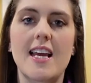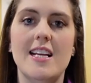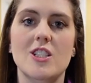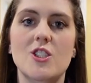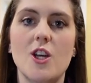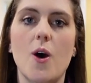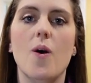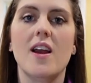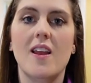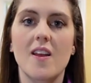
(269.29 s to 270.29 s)
And
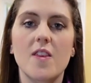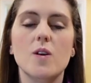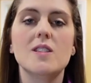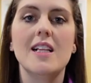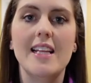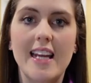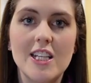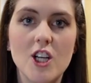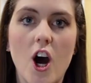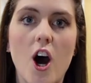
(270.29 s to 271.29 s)
so get those
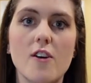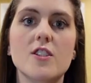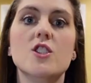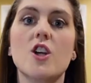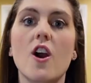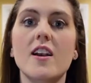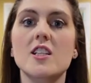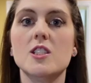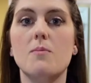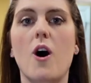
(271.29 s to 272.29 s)
cleaned off. Start in a
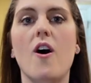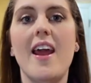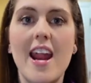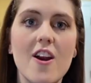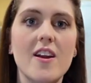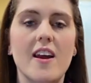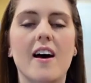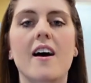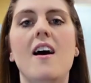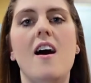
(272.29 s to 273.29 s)
small
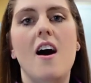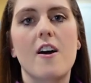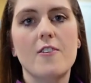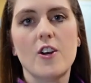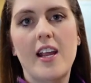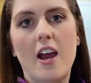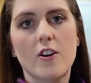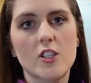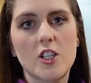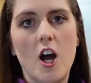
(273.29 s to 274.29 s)
area of your
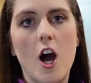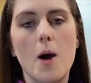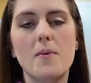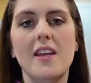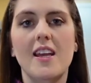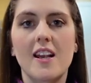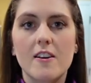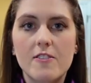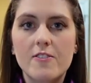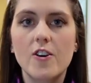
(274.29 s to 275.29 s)
countertop, get
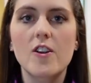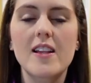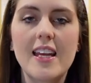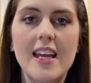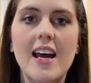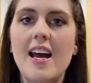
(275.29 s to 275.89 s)
it fully